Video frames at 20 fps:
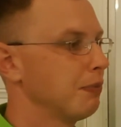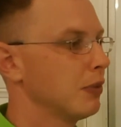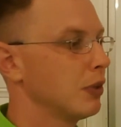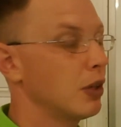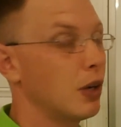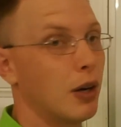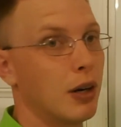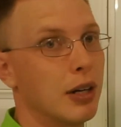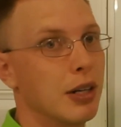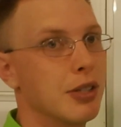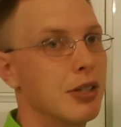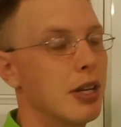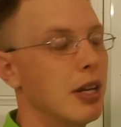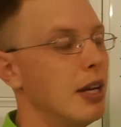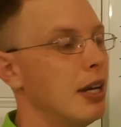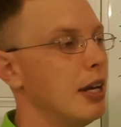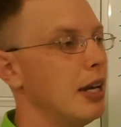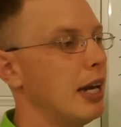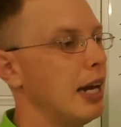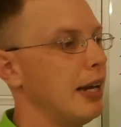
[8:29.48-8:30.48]
cards,
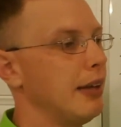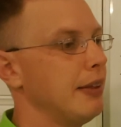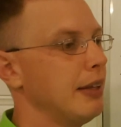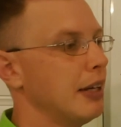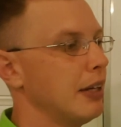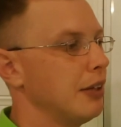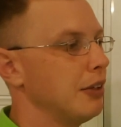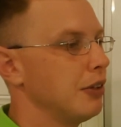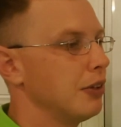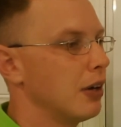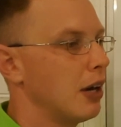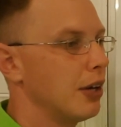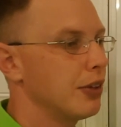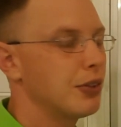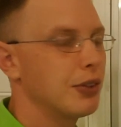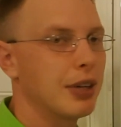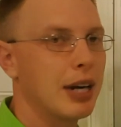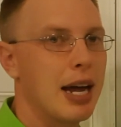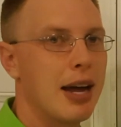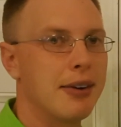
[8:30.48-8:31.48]
and then you're
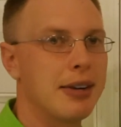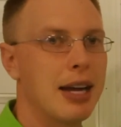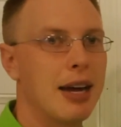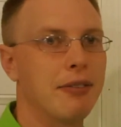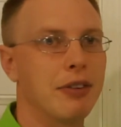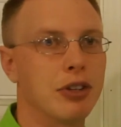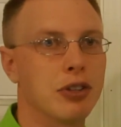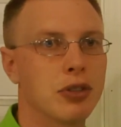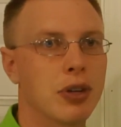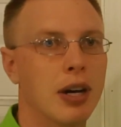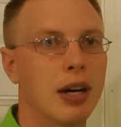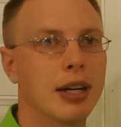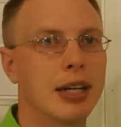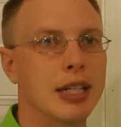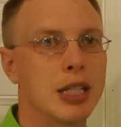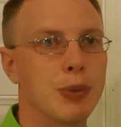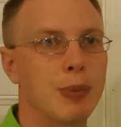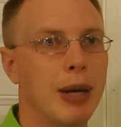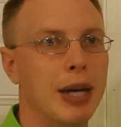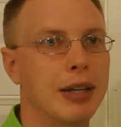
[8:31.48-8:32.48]
also going to have your truck
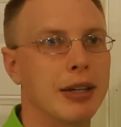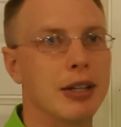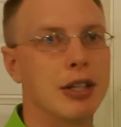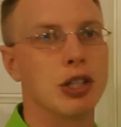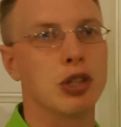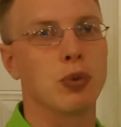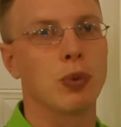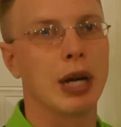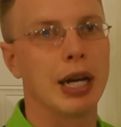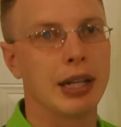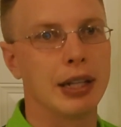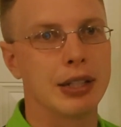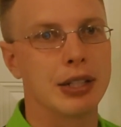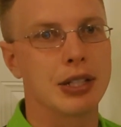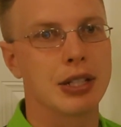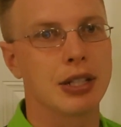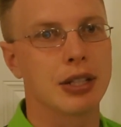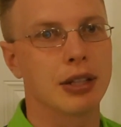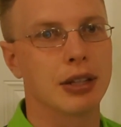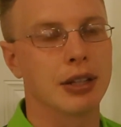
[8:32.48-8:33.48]
inspected as well
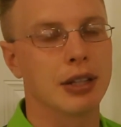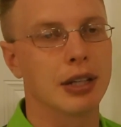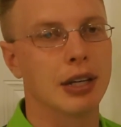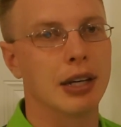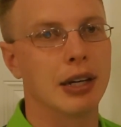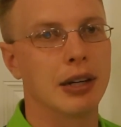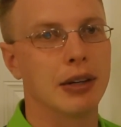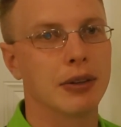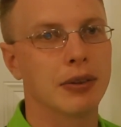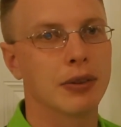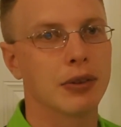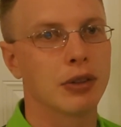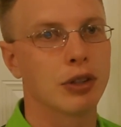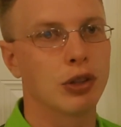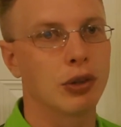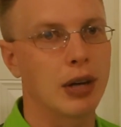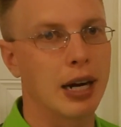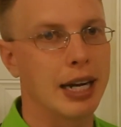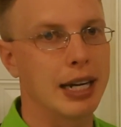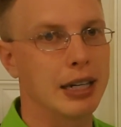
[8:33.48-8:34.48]
as the
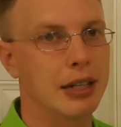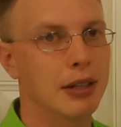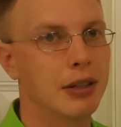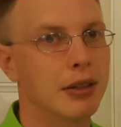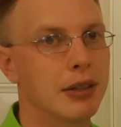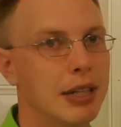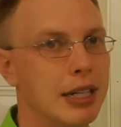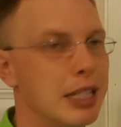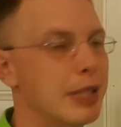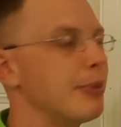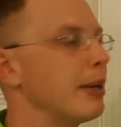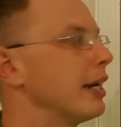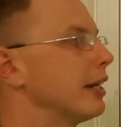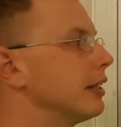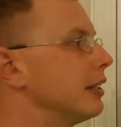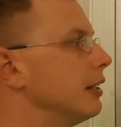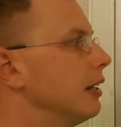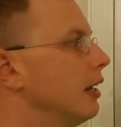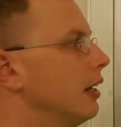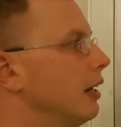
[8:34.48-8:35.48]
crane
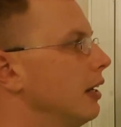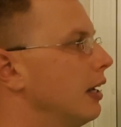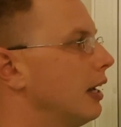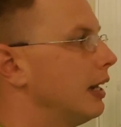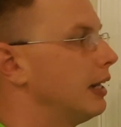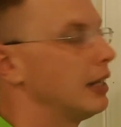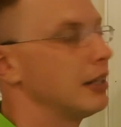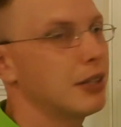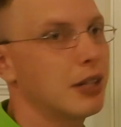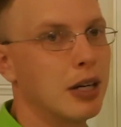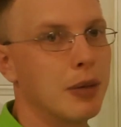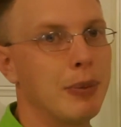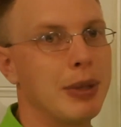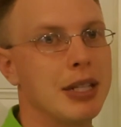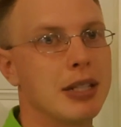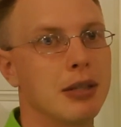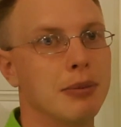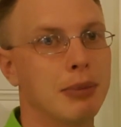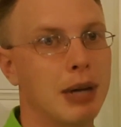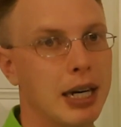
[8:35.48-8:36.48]
inspected. And that's going to be
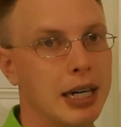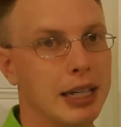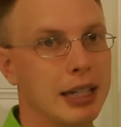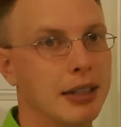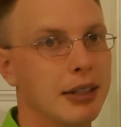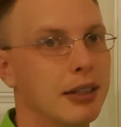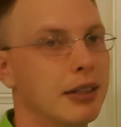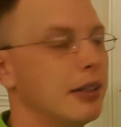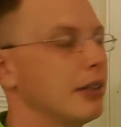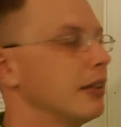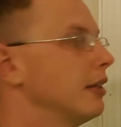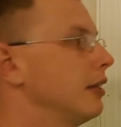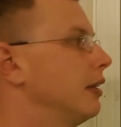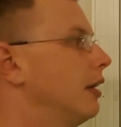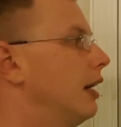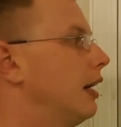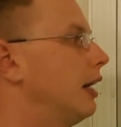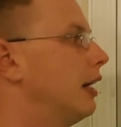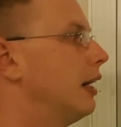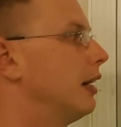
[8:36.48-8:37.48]
some money
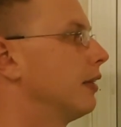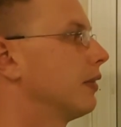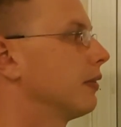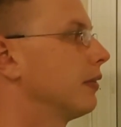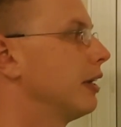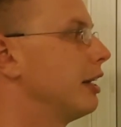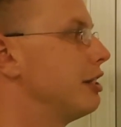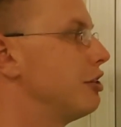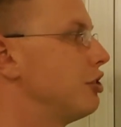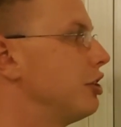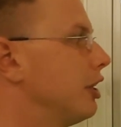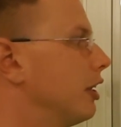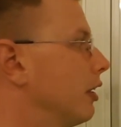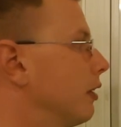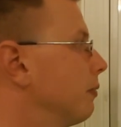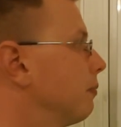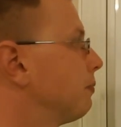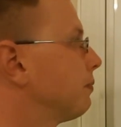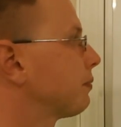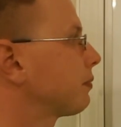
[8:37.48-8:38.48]
each year.
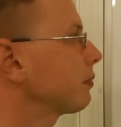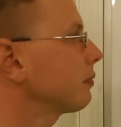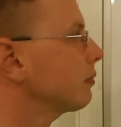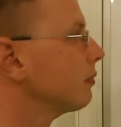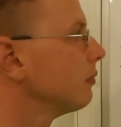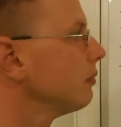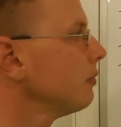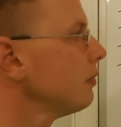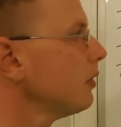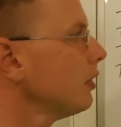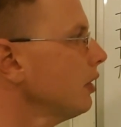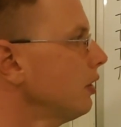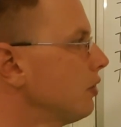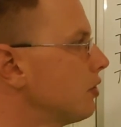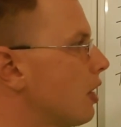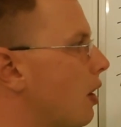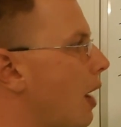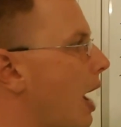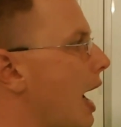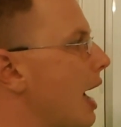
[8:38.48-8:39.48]

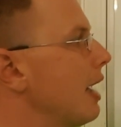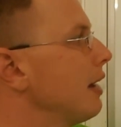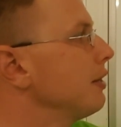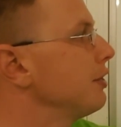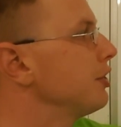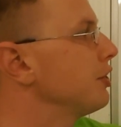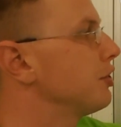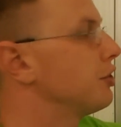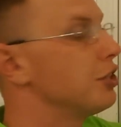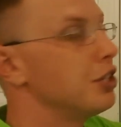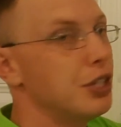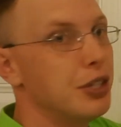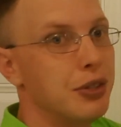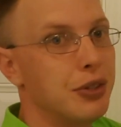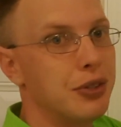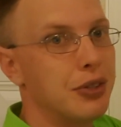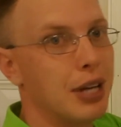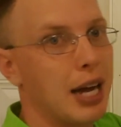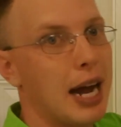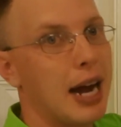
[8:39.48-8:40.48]
So I just
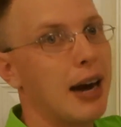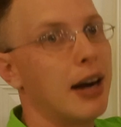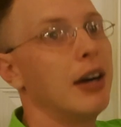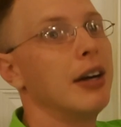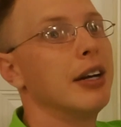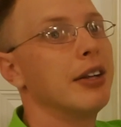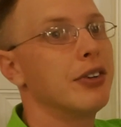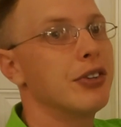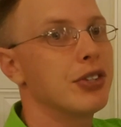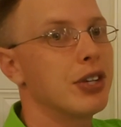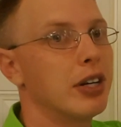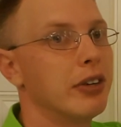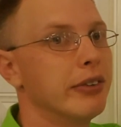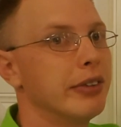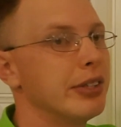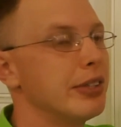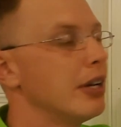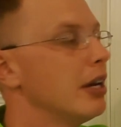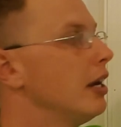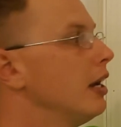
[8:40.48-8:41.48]
choose to hire another
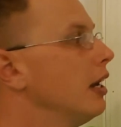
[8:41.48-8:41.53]
service,